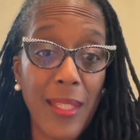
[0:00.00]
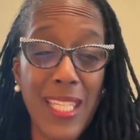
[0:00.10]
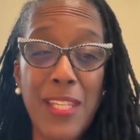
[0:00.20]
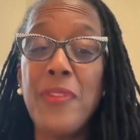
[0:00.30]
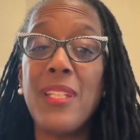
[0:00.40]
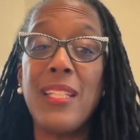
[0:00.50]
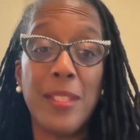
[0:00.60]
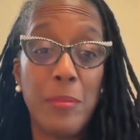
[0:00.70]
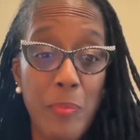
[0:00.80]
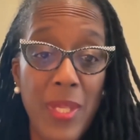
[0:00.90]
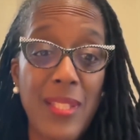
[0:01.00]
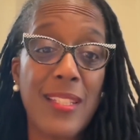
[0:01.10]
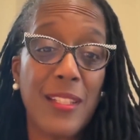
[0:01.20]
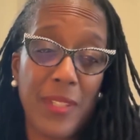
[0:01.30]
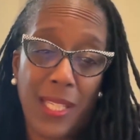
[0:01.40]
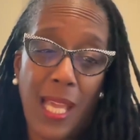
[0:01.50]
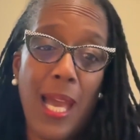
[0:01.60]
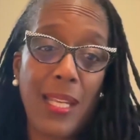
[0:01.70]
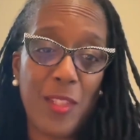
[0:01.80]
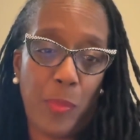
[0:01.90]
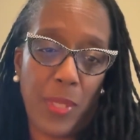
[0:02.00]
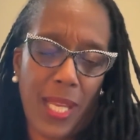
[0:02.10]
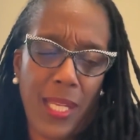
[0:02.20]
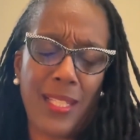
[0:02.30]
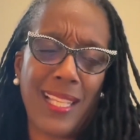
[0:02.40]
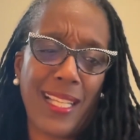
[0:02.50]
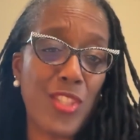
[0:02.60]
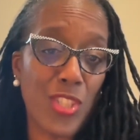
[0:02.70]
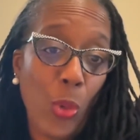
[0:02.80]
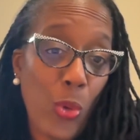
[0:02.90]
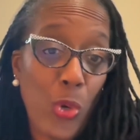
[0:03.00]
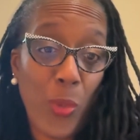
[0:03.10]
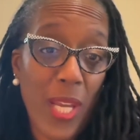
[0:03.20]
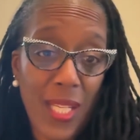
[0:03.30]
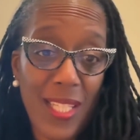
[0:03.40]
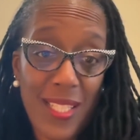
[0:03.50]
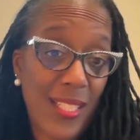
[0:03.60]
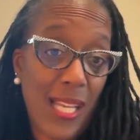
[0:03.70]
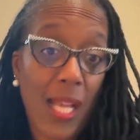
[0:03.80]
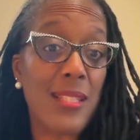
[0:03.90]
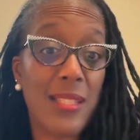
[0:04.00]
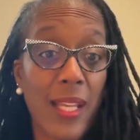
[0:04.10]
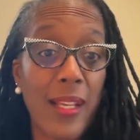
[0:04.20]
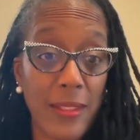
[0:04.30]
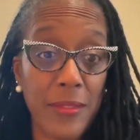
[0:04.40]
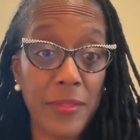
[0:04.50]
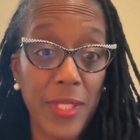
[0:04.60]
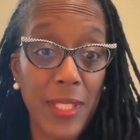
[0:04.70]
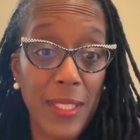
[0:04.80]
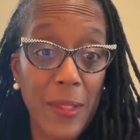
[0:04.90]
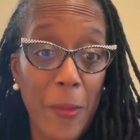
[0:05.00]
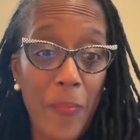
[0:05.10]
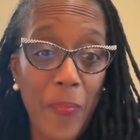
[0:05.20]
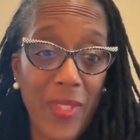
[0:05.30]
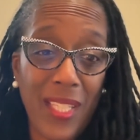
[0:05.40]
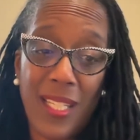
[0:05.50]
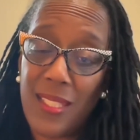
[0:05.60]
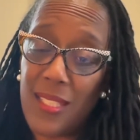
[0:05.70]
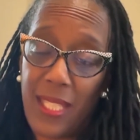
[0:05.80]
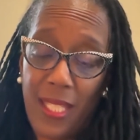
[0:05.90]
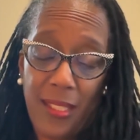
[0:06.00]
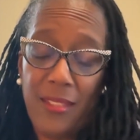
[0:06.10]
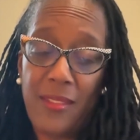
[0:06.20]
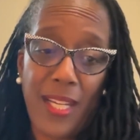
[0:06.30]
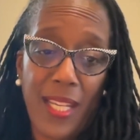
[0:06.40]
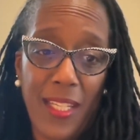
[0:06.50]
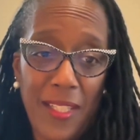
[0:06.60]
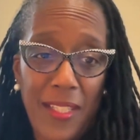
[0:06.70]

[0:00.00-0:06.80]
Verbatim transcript: even in the midst of it, God is planning. Like, so great is God's love that God's like, all right,